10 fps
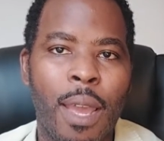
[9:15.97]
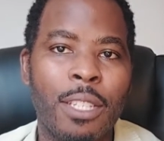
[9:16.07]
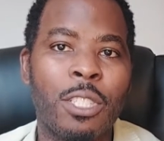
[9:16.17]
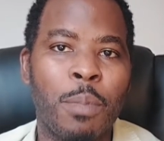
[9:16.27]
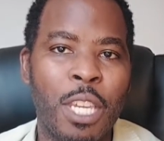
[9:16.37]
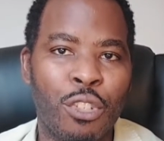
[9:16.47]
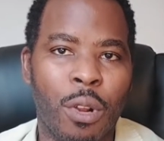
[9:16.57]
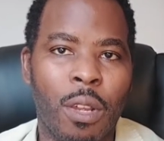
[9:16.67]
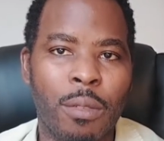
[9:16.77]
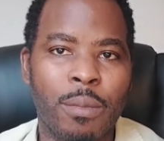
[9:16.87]
and
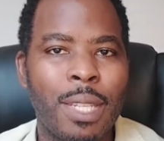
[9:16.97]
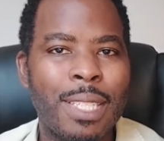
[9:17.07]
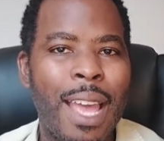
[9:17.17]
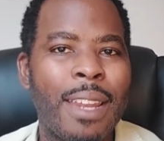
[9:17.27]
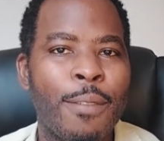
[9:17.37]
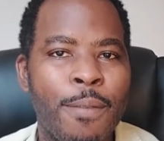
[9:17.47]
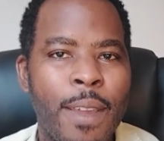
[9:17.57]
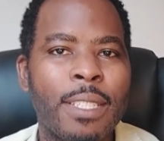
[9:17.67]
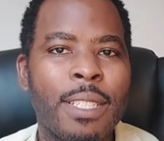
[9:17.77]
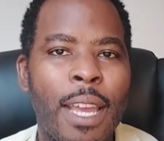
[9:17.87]
Speedra. These are the
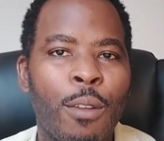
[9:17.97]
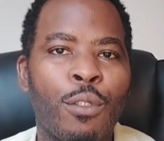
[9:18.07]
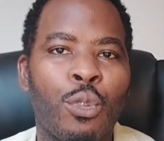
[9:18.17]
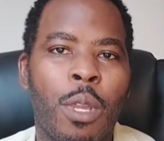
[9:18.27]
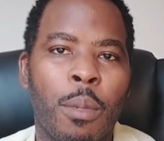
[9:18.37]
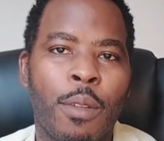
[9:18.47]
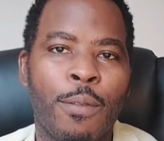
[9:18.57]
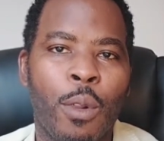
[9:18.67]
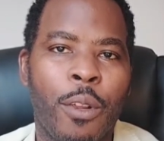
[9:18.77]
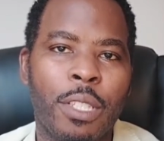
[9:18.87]
first line of treatment
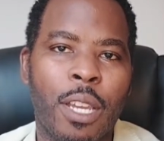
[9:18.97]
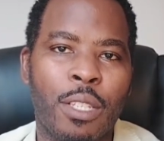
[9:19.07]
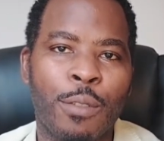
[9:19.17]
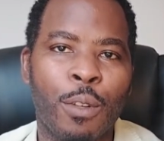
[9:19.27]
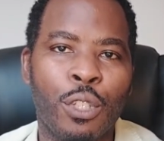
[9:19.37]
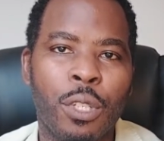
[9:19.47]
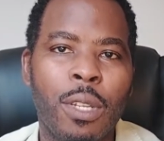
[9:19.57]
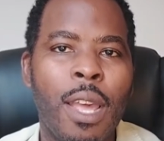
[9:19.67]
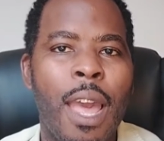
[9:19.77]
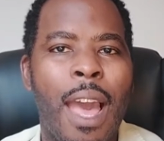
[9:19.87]
for erectile
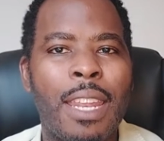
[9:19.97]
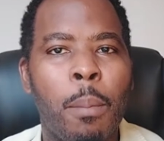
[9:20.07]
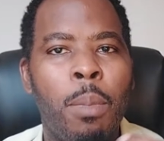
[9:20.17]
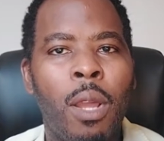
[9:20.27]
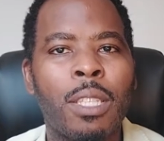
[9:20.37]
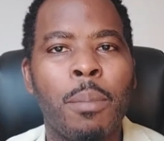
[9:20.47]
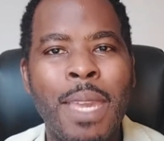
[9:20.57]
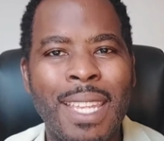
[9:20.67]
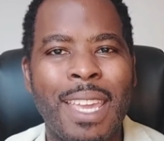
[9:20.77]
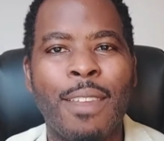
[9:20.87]
dysfunction, and they block the
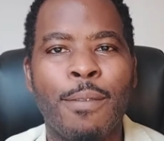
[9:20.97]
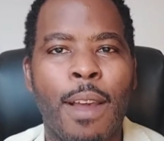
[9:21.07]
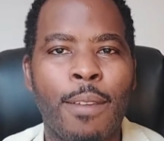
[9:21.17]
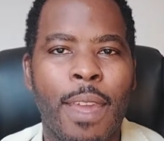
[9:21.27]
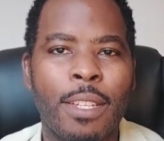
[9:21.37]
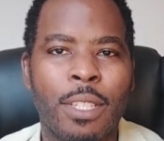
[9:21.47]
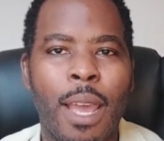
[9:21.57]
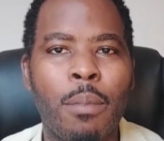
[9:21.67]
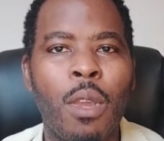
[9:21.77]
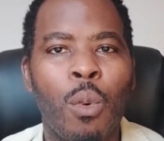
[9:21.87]
PDE5
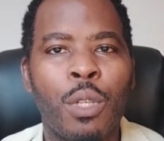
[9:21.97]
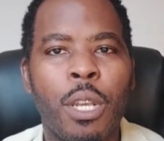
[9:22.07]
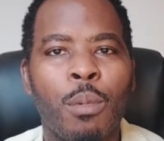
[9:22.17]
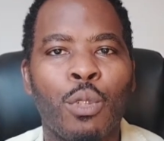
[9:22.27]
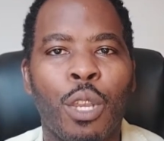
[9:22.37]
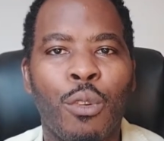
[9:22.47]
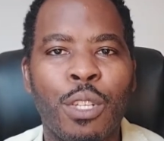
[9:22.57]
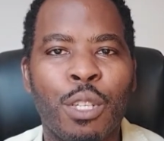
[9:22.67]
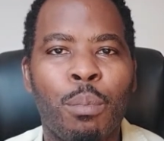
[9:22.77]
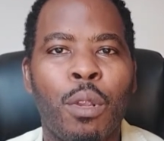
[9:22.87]
enzyme, which helps to
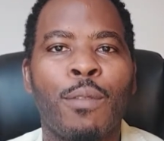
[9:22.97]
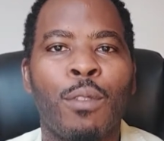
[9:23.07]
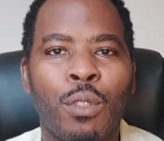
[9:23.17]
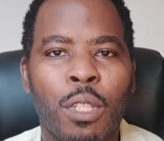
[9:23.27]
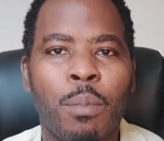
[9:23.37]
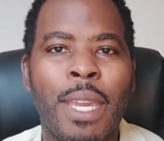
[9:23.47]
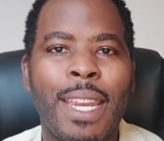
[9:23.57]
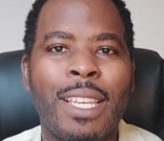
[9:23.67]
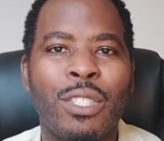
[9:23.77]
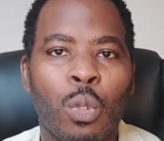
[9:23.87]
increase the blood flow to the
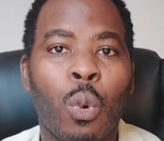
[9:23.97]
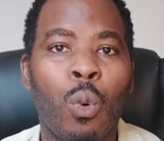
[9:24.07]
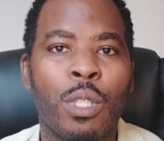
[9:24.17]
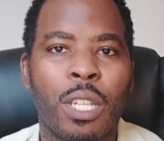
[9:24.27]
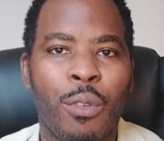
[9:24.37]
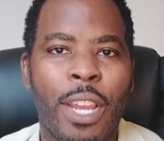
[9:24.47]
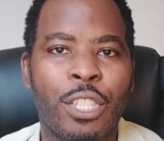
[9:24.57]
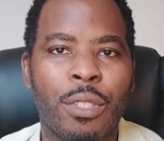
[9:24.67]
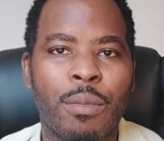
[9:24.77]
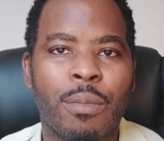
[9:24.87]
penis to cause an
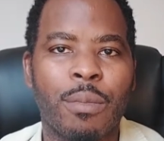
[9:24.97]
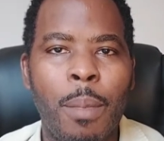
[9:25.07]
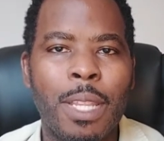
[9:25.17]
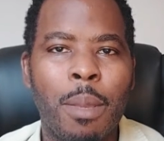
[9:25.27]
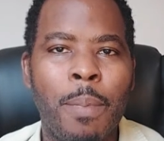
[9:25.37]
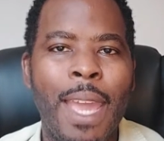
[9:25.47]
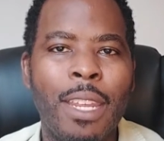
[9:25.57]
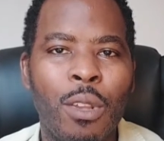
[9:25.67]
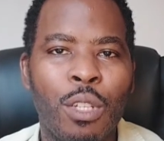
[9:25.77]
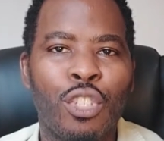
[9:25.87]
erection. I mean,
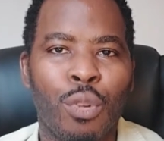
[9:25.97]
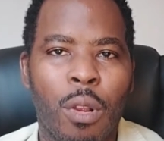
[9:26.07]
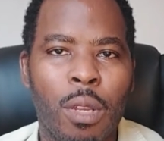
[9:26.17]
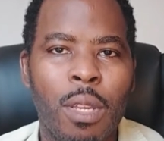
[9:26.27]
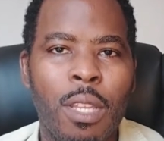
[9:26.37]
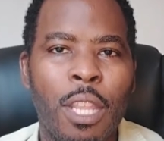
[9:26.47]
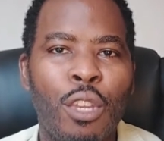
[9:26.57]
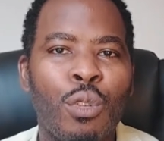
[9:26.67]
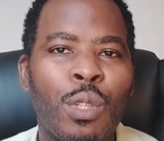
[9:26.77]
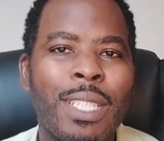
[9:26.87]
depending on the drug, they
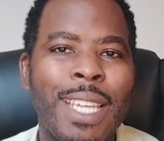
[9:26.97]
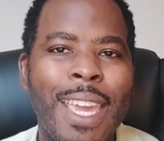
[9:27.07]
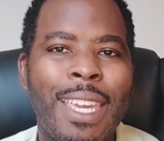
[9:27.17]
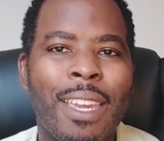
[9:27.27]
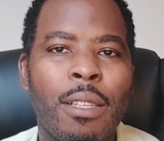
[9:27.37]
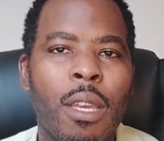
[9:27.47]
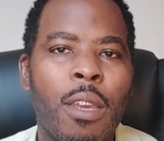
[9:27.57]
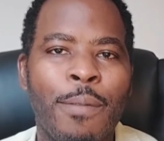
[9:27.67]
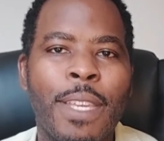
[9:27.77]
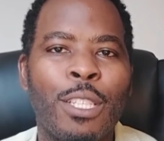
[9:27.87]
usually take in
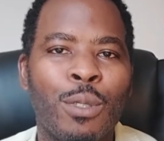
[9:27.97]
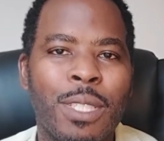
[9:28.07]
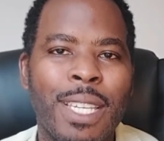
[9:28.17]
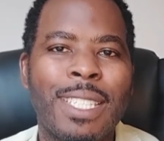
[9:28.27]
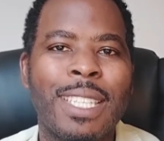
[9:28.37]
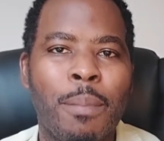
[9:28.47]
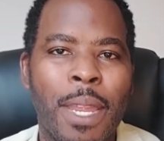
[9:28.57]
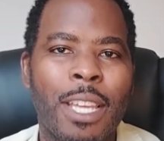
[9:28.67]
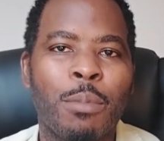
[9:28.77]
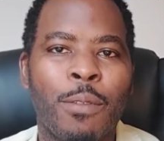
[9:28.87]
15 to 60
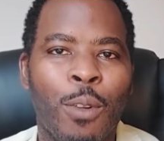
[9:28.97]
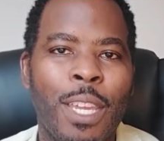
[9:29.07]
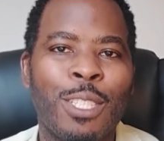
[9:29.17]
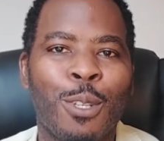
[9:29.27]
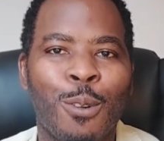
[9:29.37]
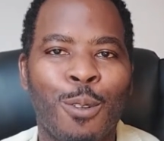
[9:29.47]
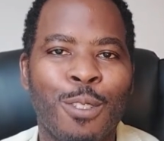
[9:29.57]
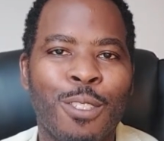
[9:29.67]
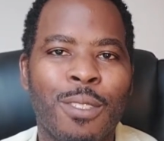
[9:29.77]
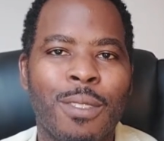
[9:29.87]
minutes before
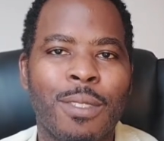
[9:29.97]
intercourse.